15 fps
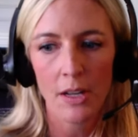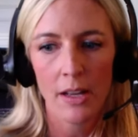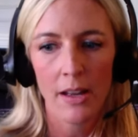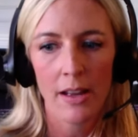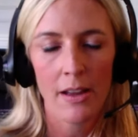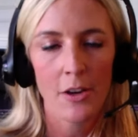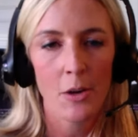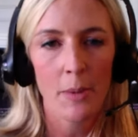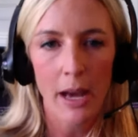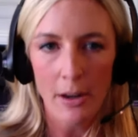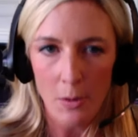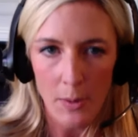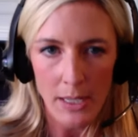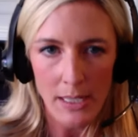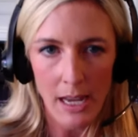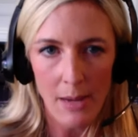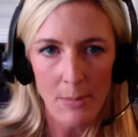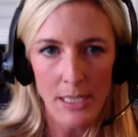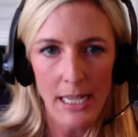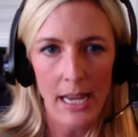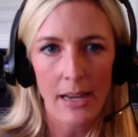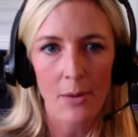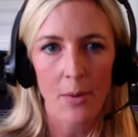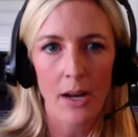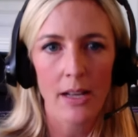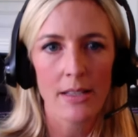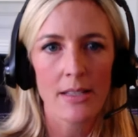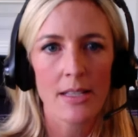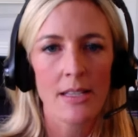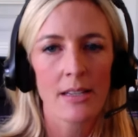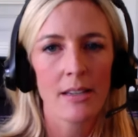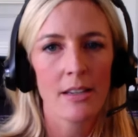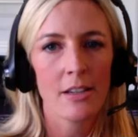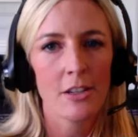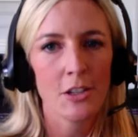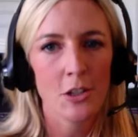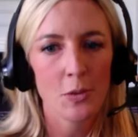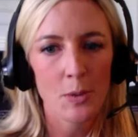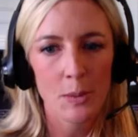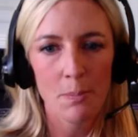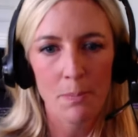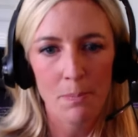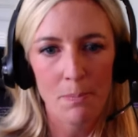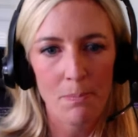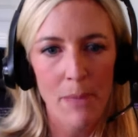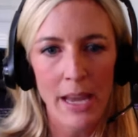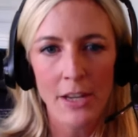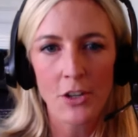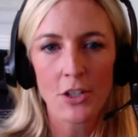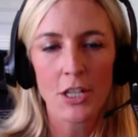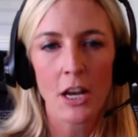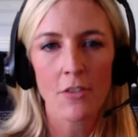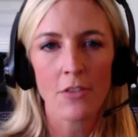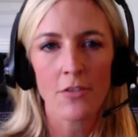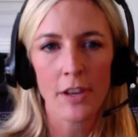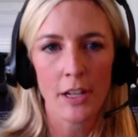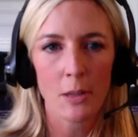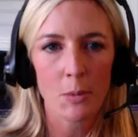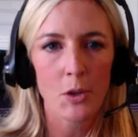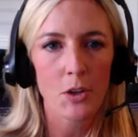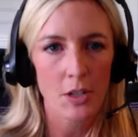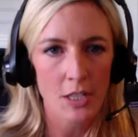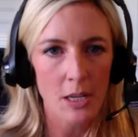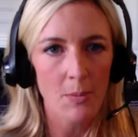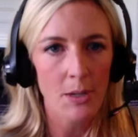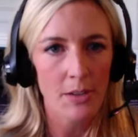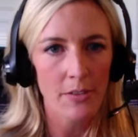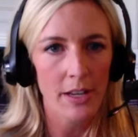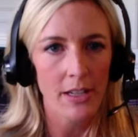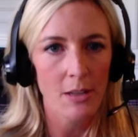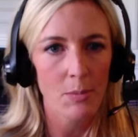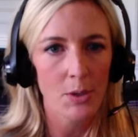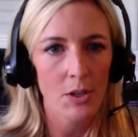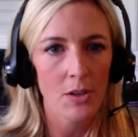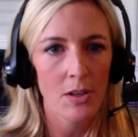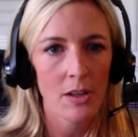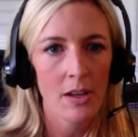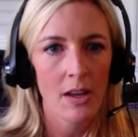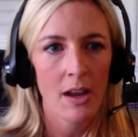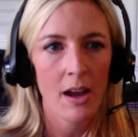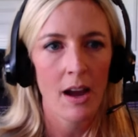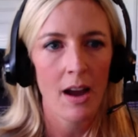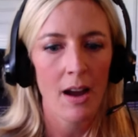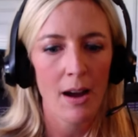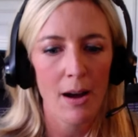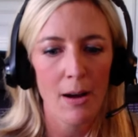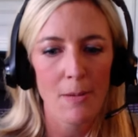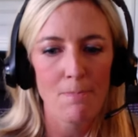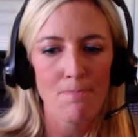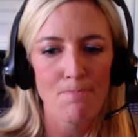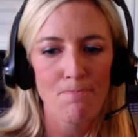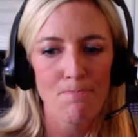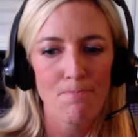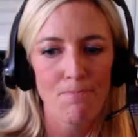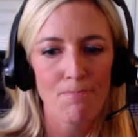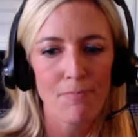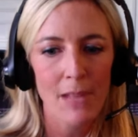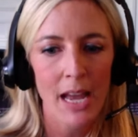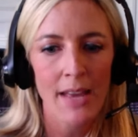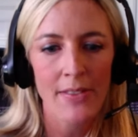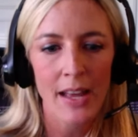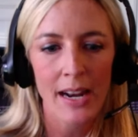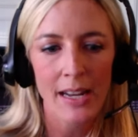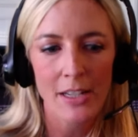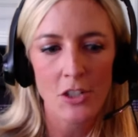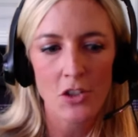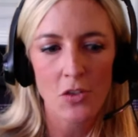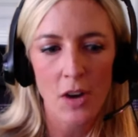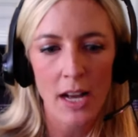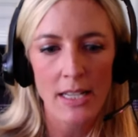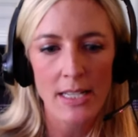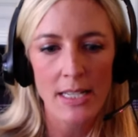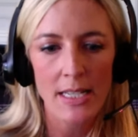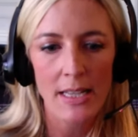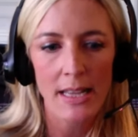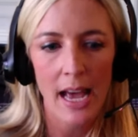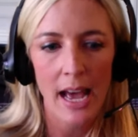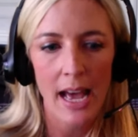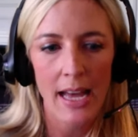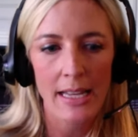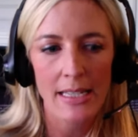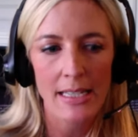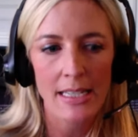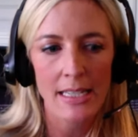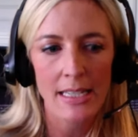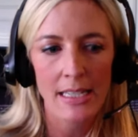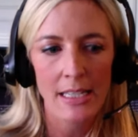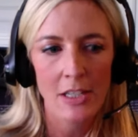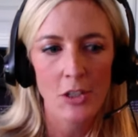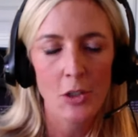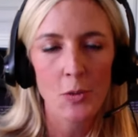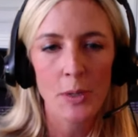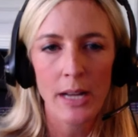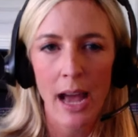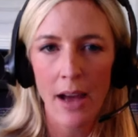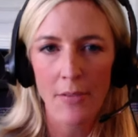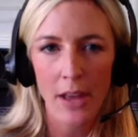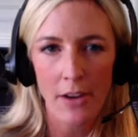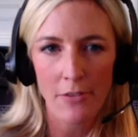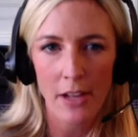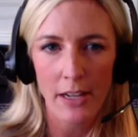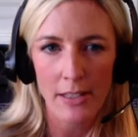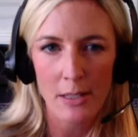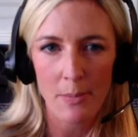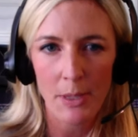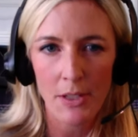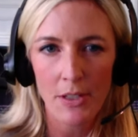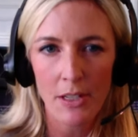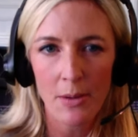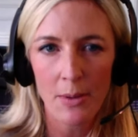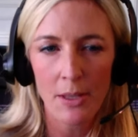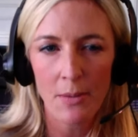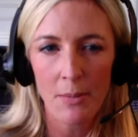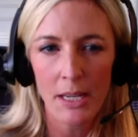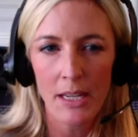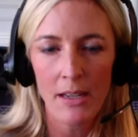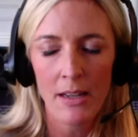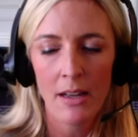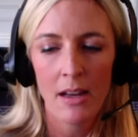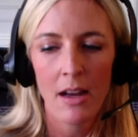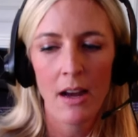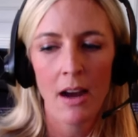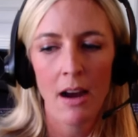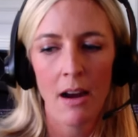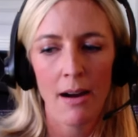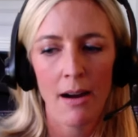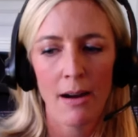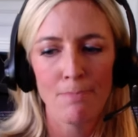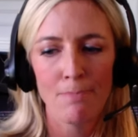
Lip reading: no matter what time of day it was. You would make yourself available or someone available, and that I could trust that you would have that flexibility with me. I